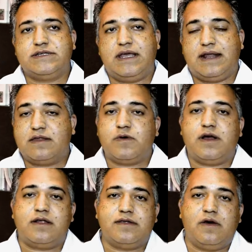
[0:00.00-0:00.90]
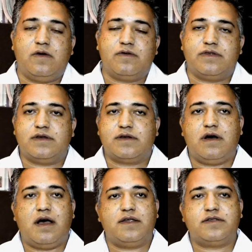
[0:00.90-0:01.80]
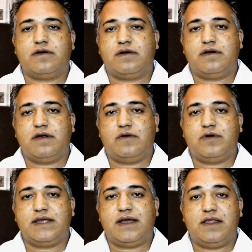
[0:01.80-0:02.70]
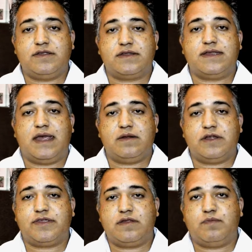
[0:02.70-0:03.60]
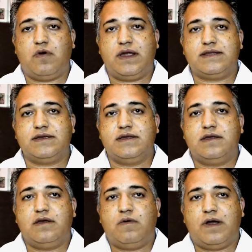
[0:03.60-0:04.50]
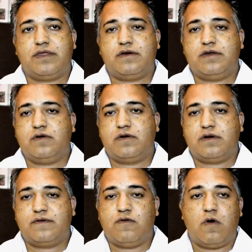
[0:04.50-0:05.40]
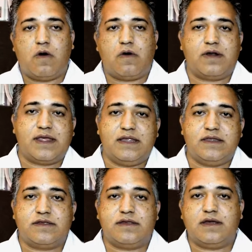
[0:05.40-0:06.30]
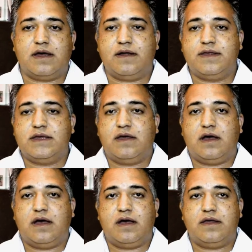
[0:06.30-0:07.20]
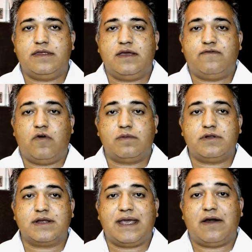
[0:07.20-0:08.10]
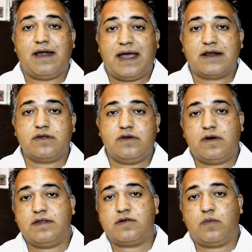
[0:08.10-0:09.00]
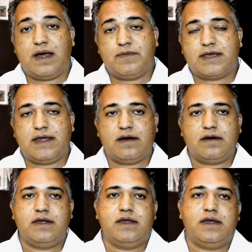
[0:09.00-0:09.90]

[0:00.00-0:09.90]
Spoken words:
And as we all know, the costs are really unsustainable at this point, whether you're for or against the Affordable Care Act, known as Obamacare.